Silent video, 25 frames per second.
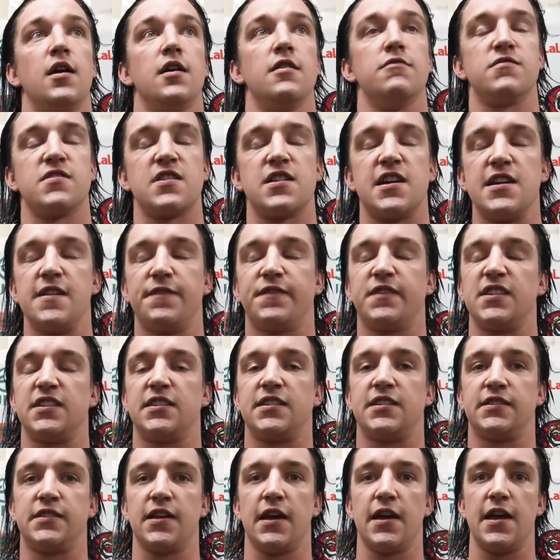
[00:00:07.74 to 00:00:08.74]
what I have to
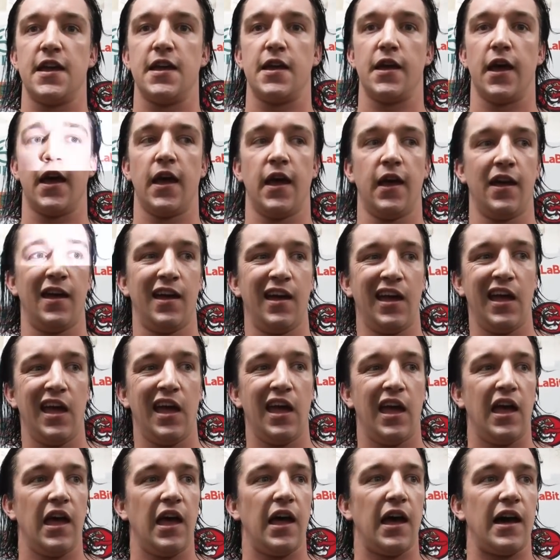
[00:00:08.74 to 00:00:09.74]
say,
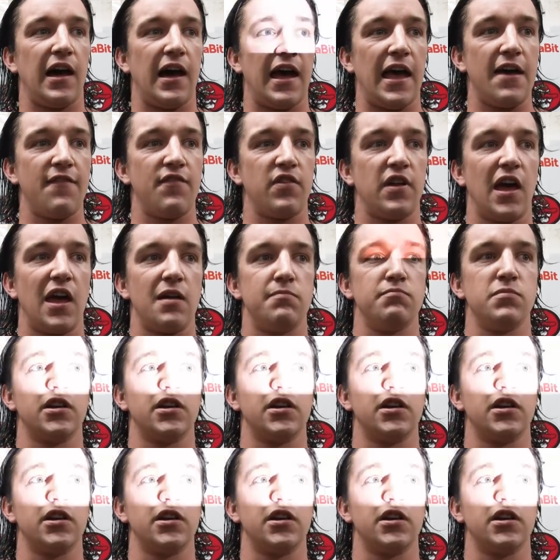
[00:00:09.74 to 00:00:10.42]
I haven't had